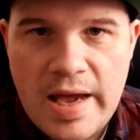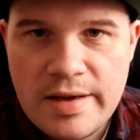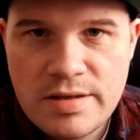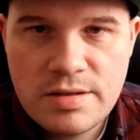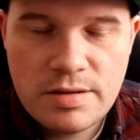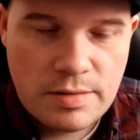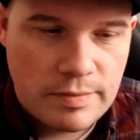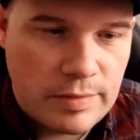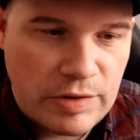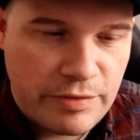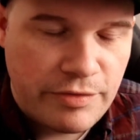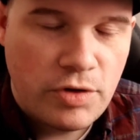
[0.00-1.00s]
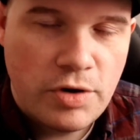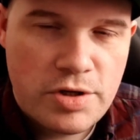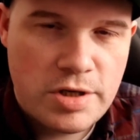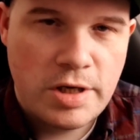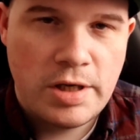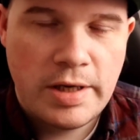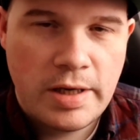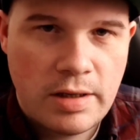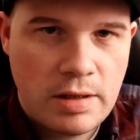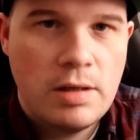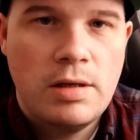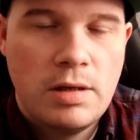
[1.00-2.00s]
Yes,
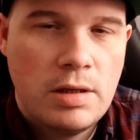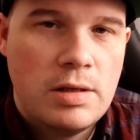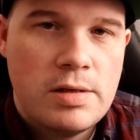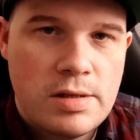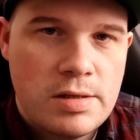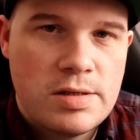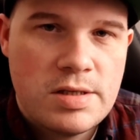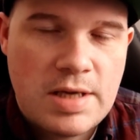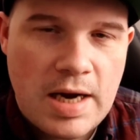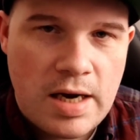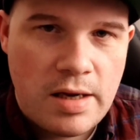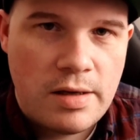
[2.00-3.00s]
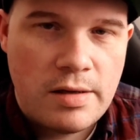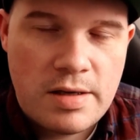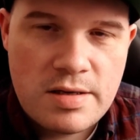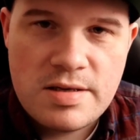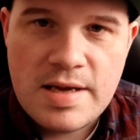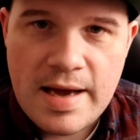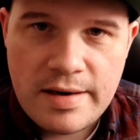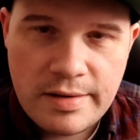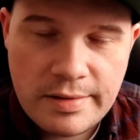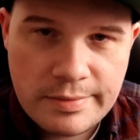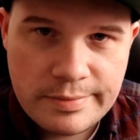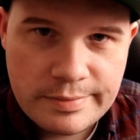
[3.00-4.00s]
unfortunately, Stadia is
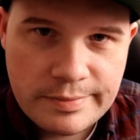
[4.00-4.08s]
dead.